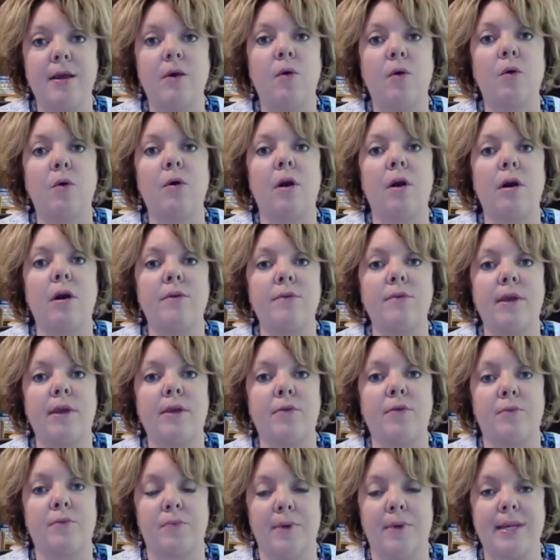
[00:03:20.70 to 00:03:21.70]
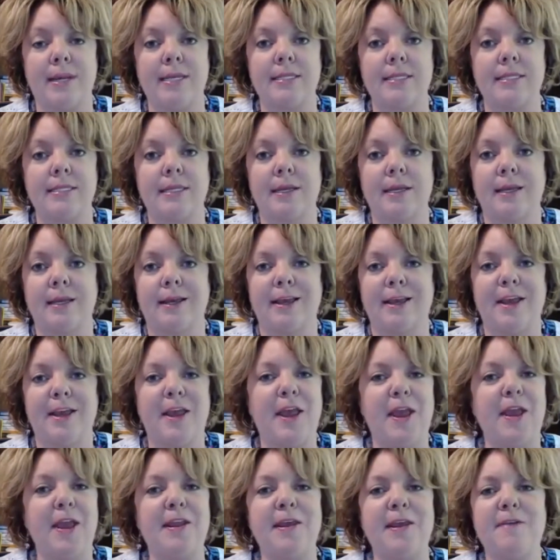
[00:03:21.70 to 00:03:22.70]
or are they great?
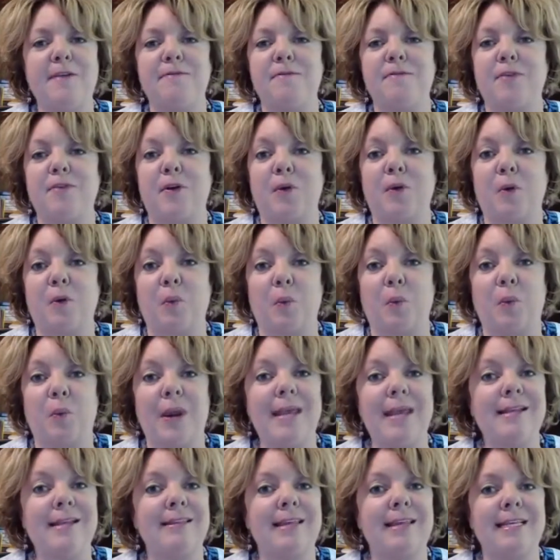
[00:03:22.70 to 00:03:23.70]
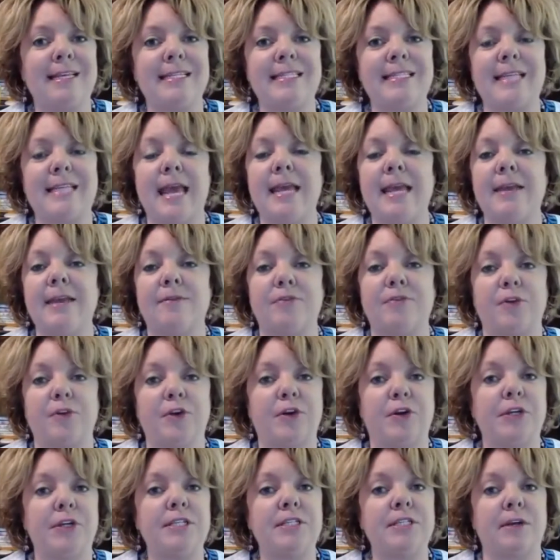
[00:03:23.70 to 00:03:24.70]
And if they're great, they stay. If
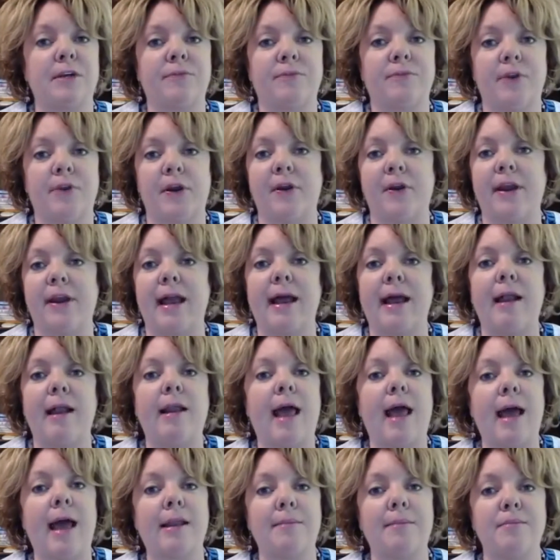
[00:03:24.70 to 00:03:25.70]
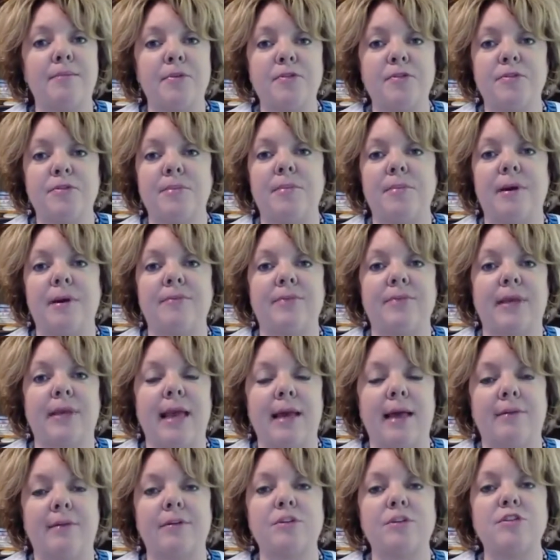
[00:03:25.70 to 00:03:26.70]
they're good, start figuring out how to move them off the
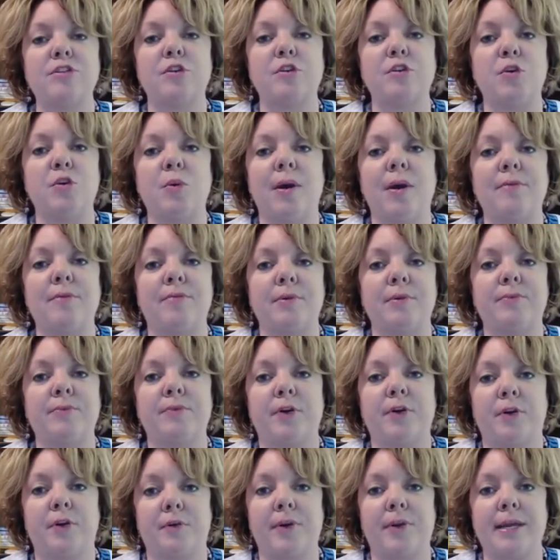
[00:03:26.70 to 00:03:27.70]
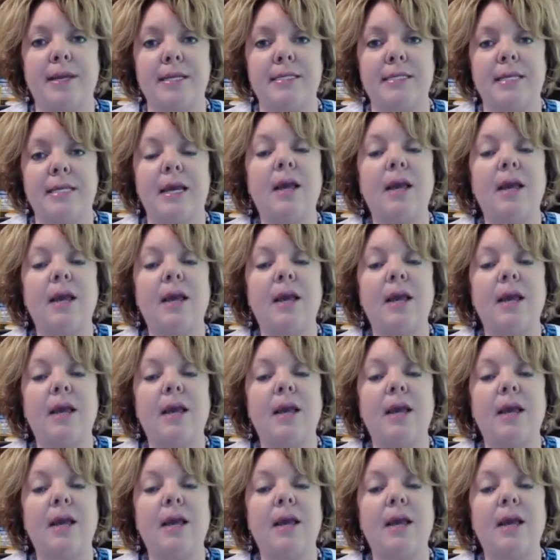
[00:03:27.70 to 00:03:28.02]
calendar so you have room for great.